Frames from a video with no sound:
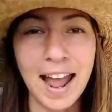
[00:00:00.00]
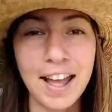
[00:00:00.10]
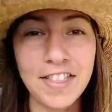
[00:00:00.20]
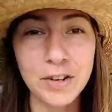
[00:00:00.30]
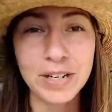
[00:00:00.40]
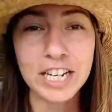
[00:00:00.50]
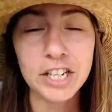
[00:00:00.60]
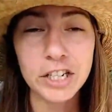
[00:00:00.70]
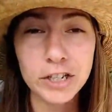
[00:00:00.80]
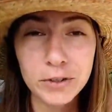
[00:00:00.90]
And then we
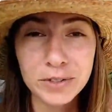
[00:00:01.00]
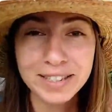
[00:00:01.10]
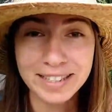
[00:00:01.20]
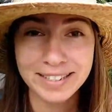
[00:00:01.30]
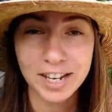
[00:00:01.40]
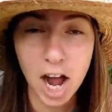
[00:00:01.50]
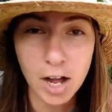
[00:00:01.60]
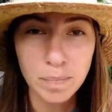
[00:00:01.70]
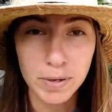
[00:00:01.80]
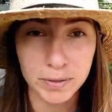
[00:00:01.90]
can use this
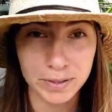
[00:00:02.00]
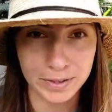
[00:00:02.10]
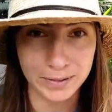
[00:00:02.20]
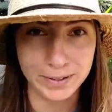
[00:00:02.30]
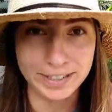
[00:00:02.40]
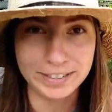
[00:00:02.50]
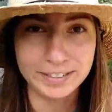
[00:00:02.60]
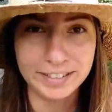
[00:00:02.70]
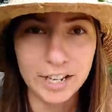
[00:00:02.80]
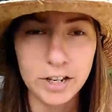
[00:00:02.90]
compost
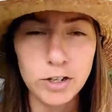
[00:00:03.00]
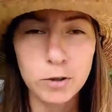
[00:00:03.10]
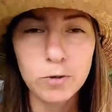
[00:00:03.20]
soil to